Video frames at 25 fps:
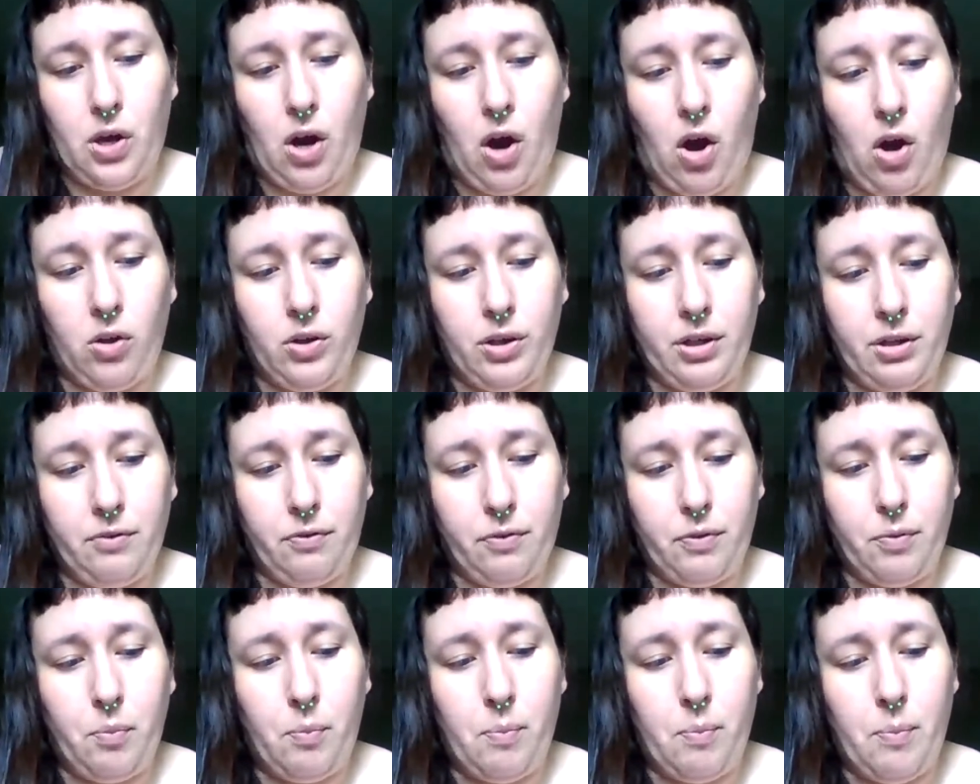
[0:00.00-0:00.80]
calling
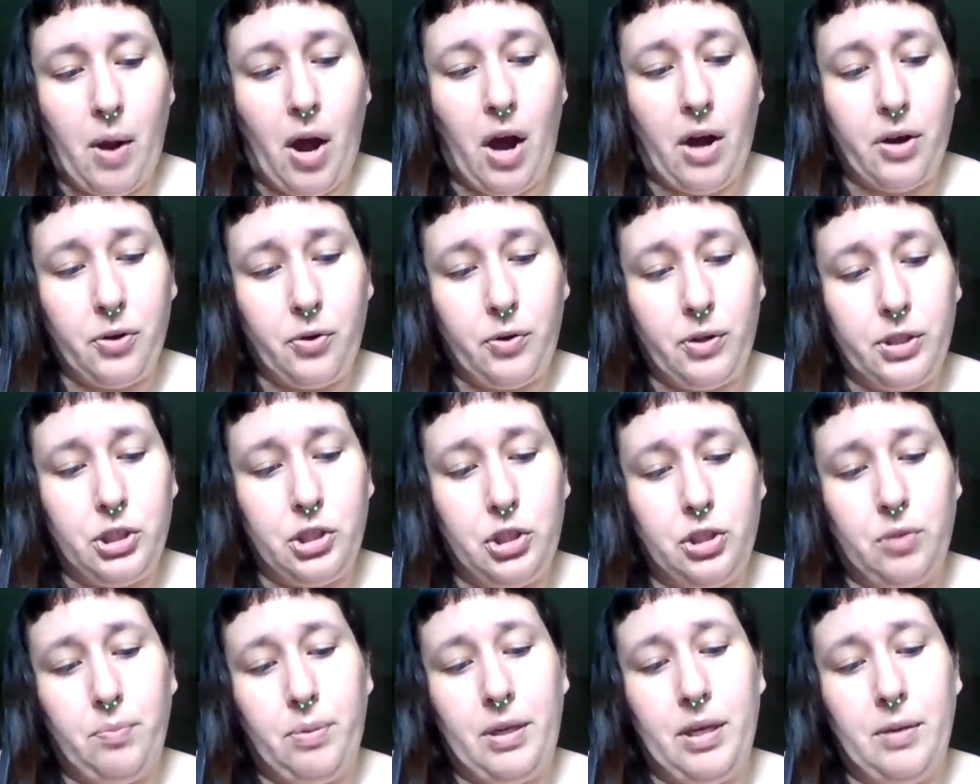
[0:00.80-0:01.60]
for
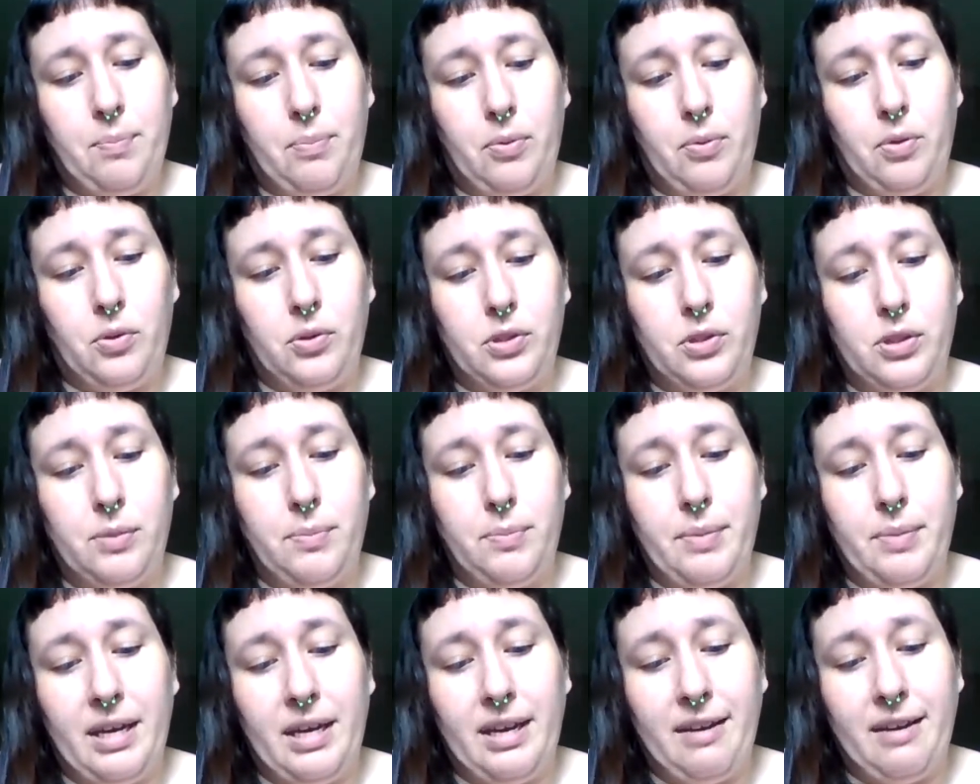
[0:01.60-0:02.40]
non-Christian people to
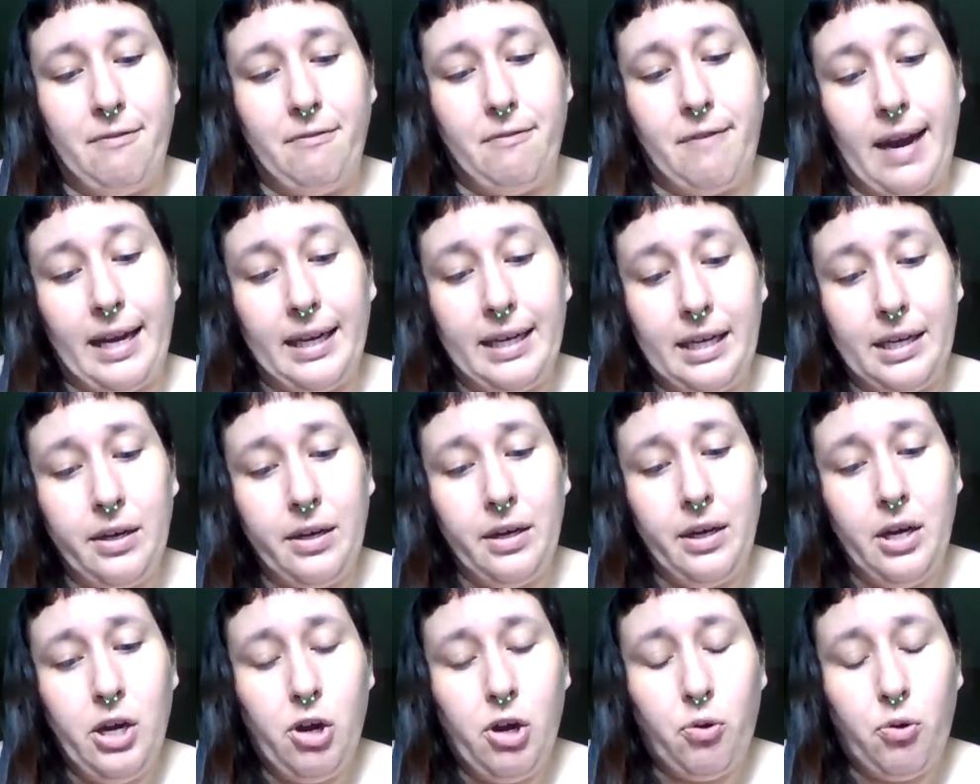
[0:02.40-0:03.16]
be invaded,